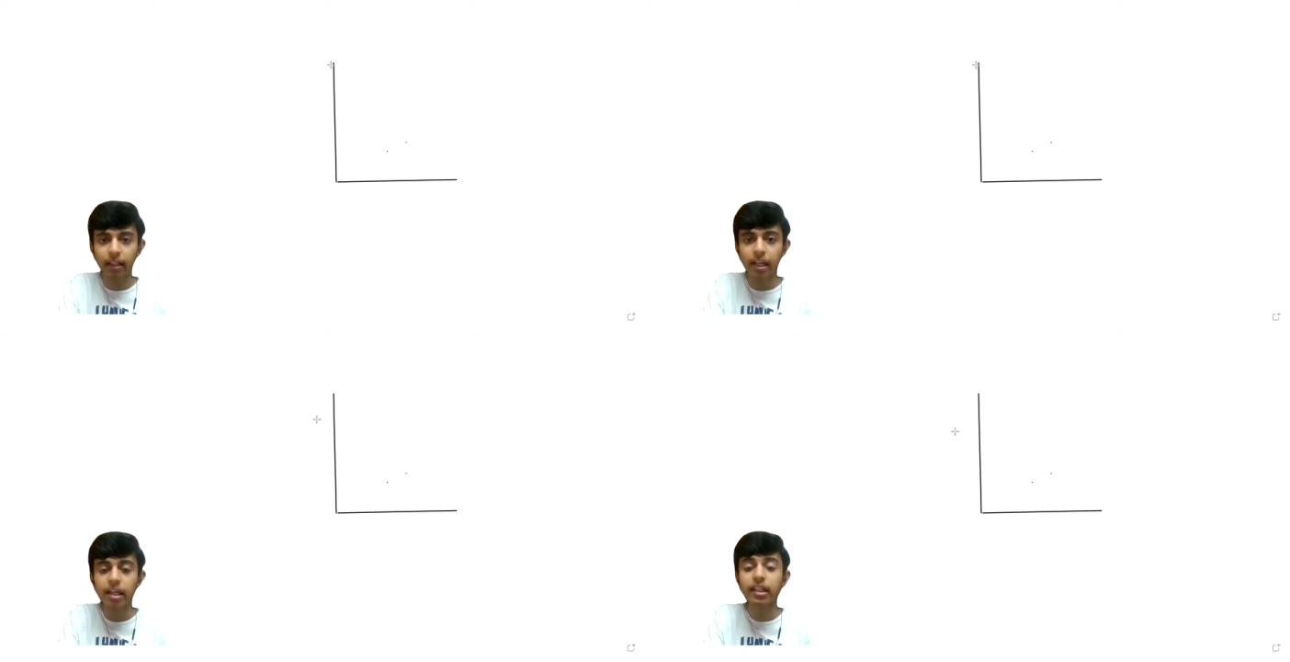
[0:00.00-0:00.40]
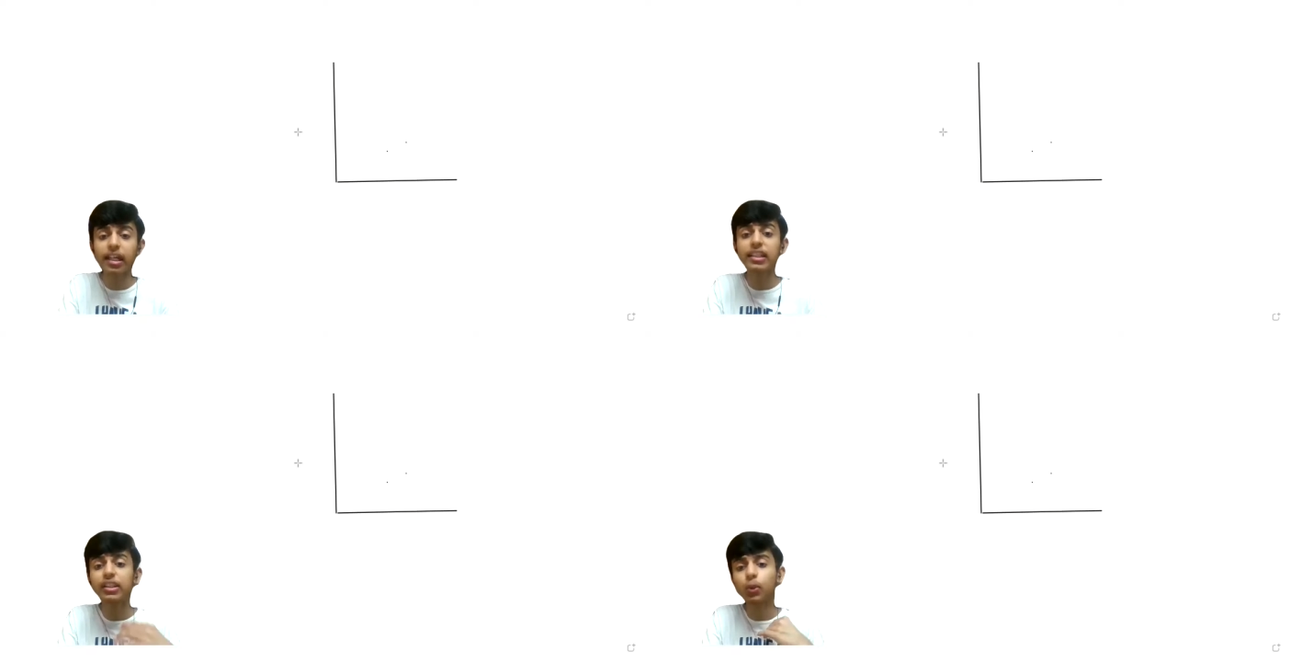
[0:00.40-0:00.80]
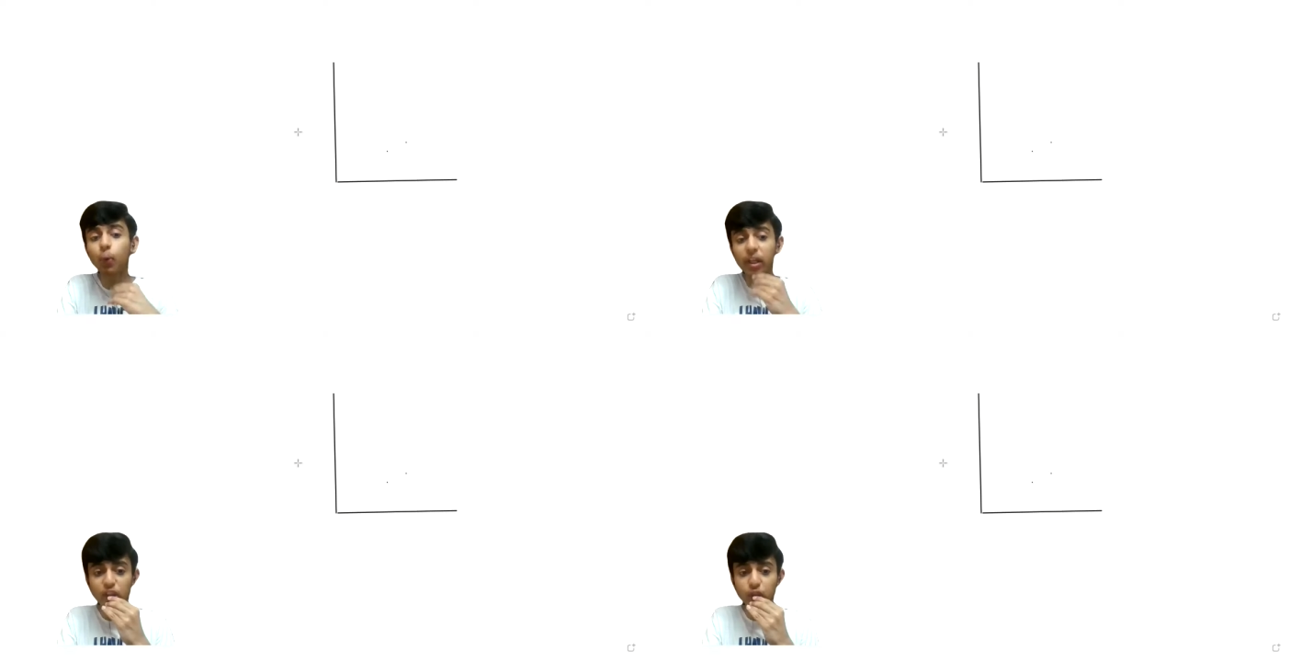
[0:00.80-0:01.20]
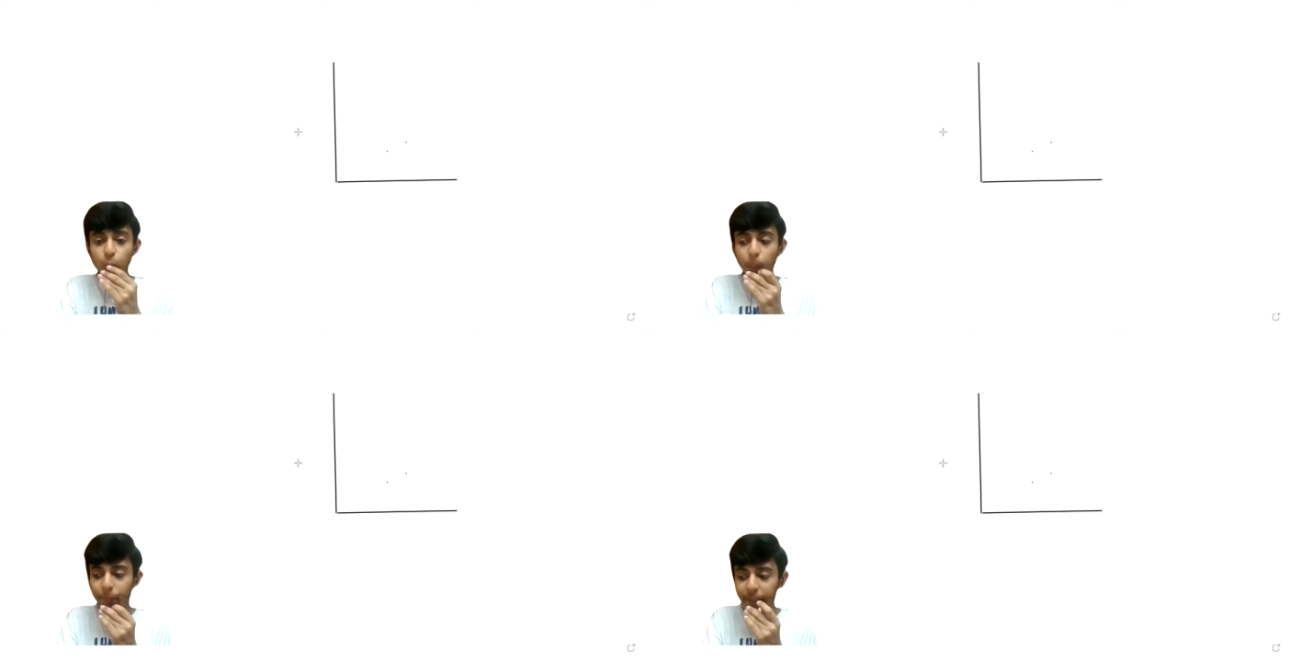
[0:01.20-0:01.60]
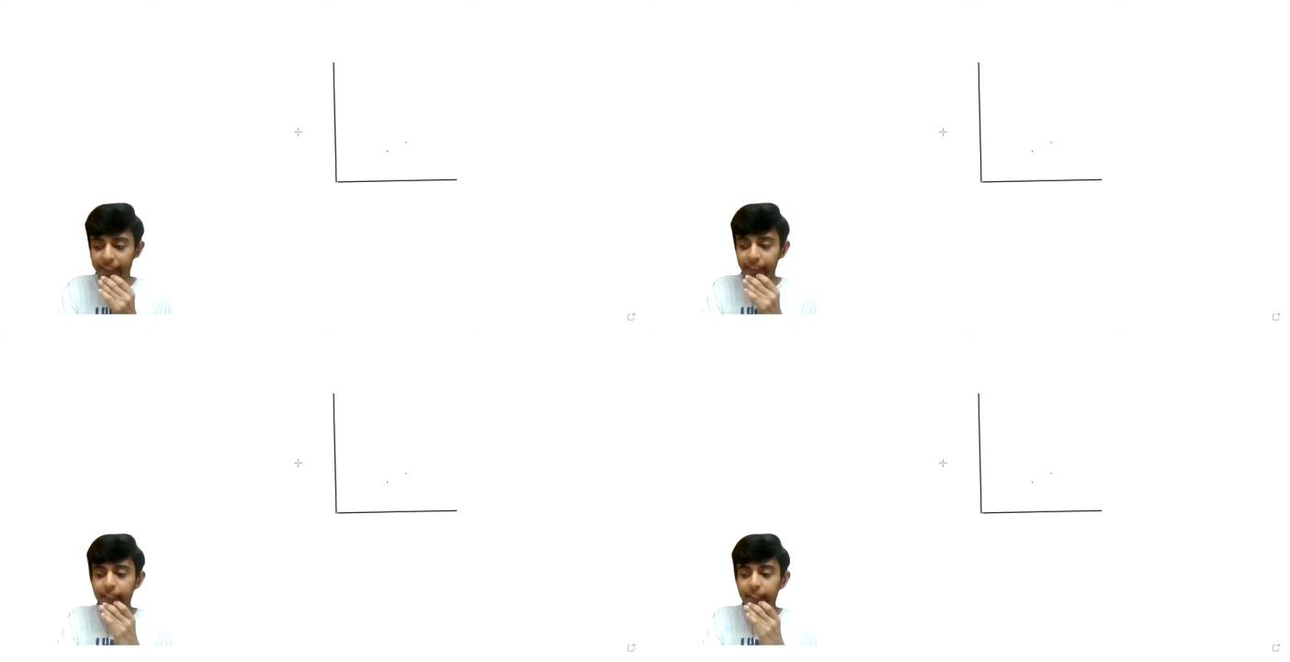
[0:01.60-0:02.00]
it is going to
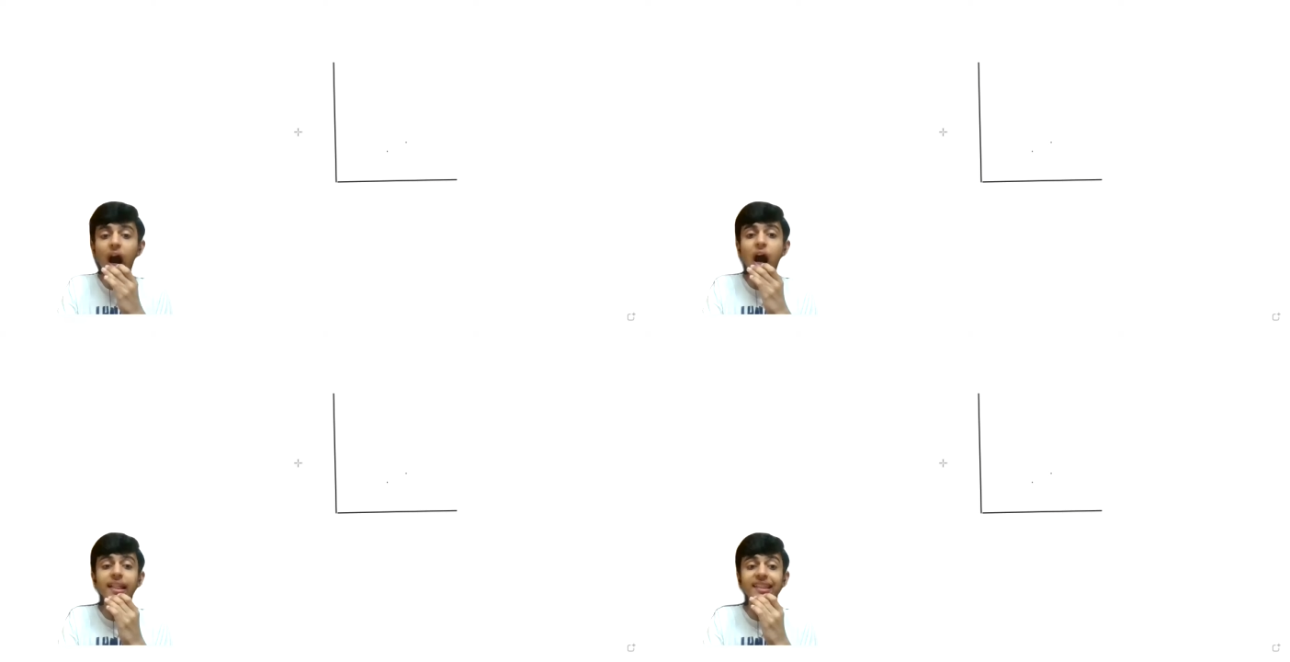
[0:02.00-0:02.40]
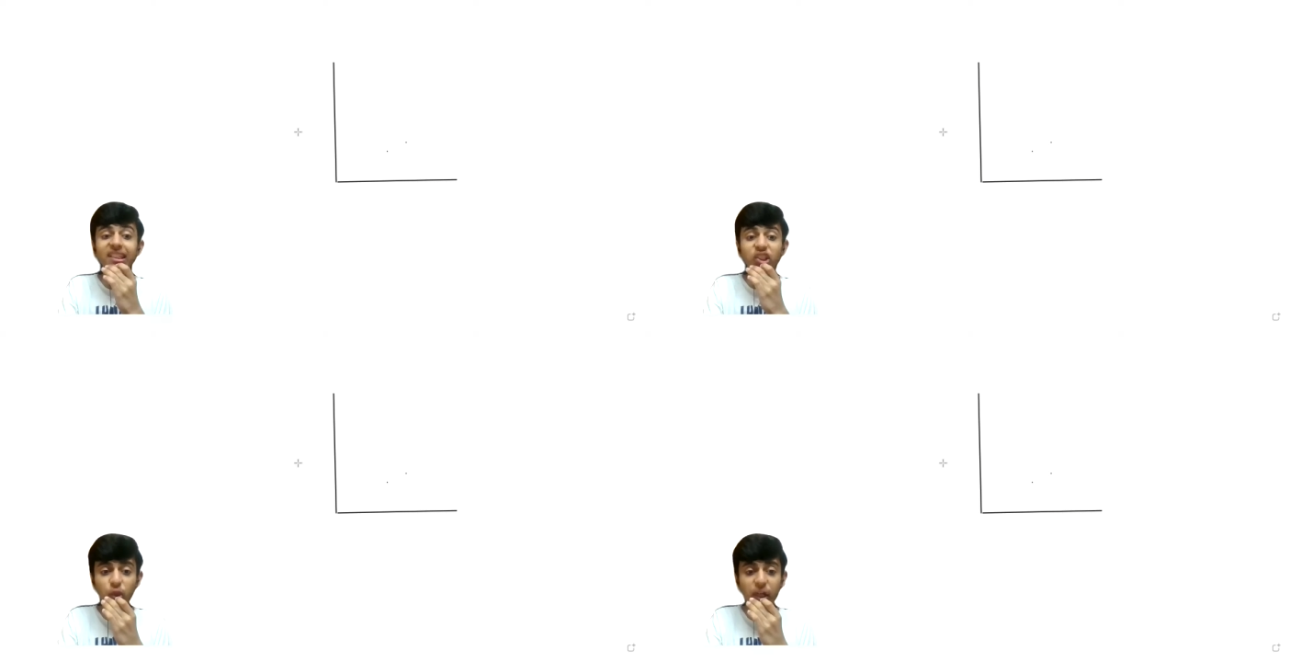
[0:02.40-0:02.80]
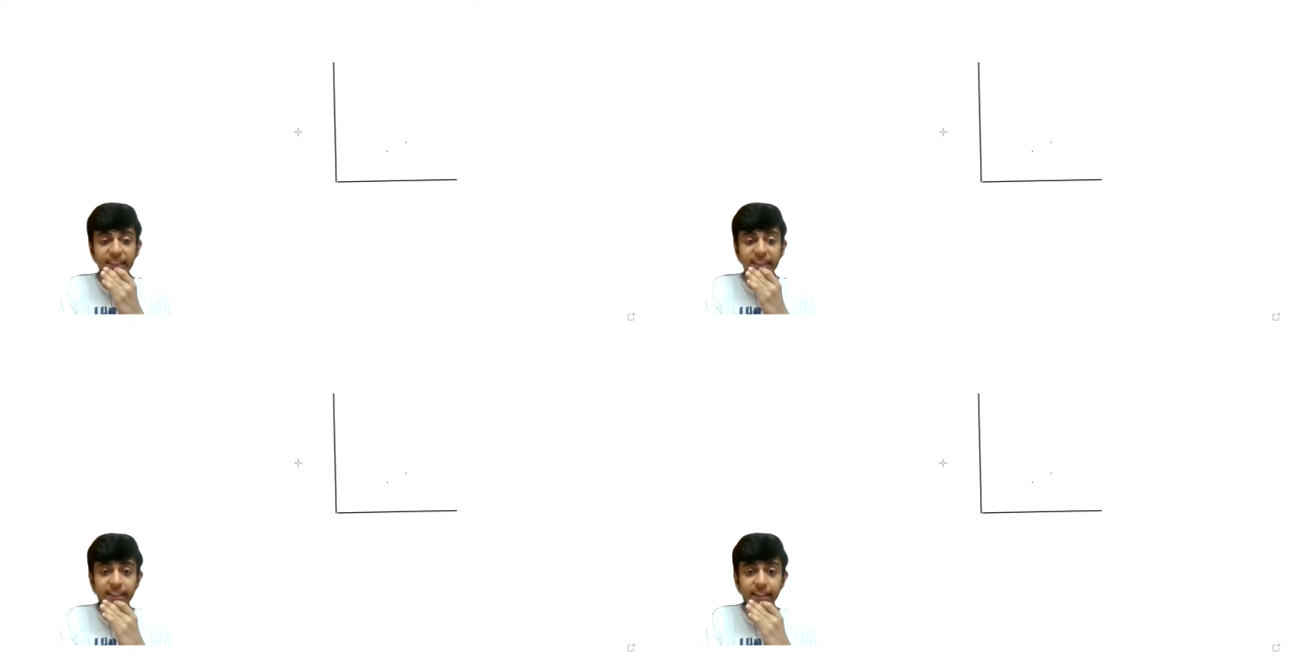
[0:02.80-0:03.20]
be a straight